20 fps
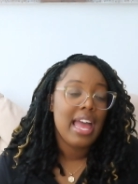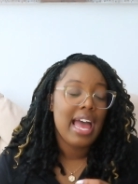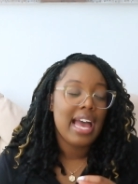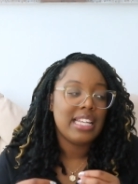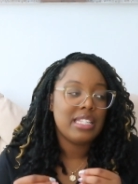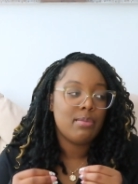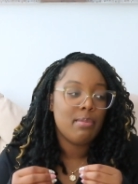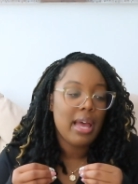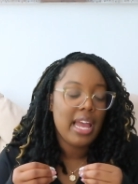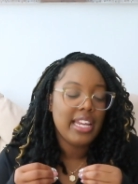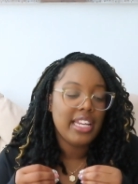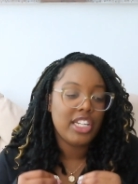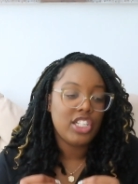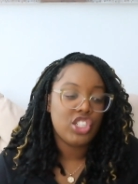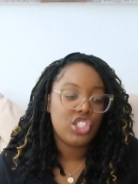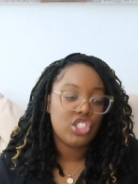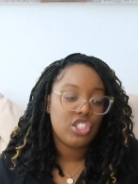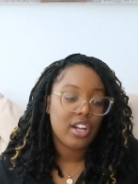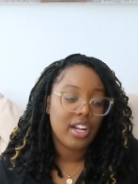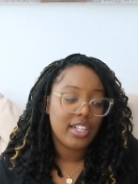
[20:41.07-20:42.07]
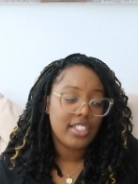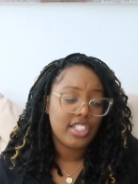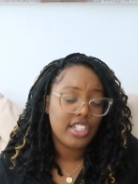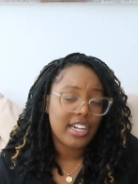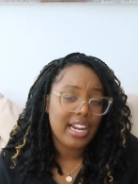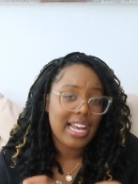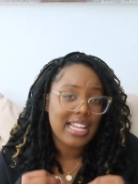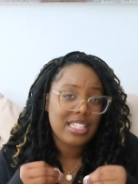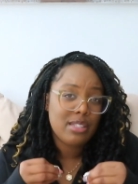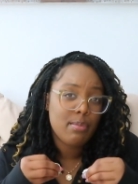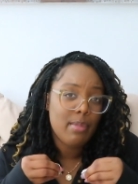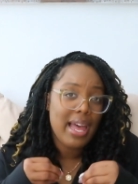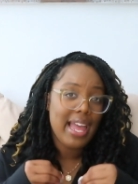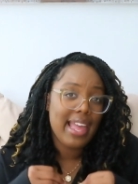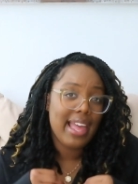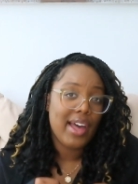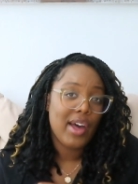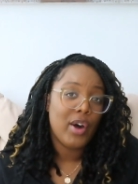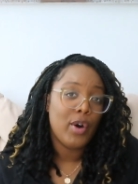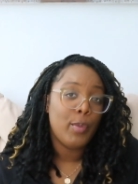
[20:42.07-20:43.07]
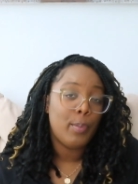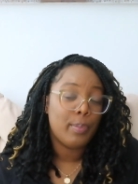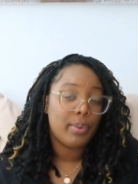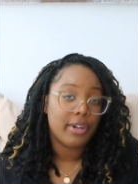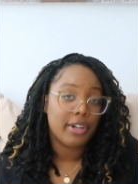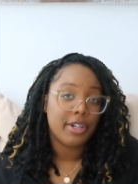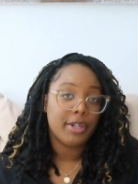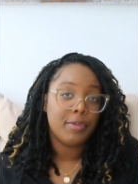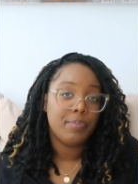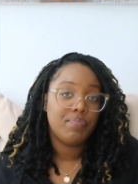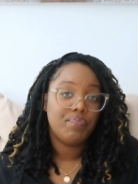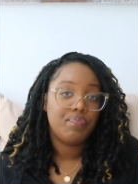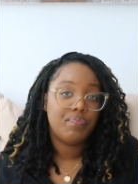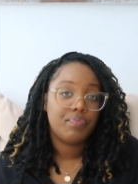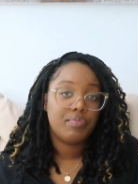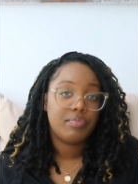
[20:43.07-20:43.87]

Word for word: as my instructor, as my helper,